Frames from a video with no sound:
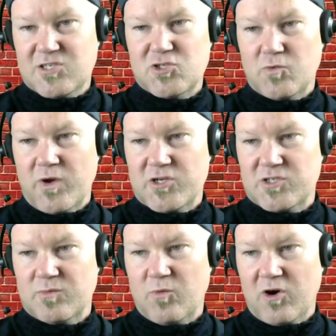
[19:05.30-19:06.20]

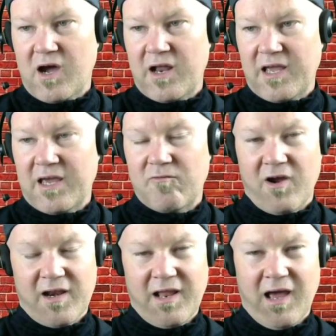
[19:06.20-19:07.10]
situation we're kind of in
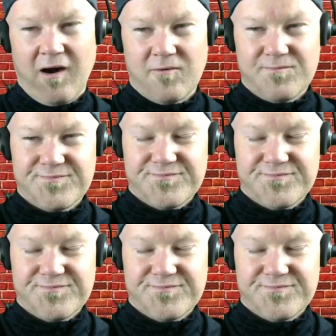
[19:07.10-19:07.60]
right now.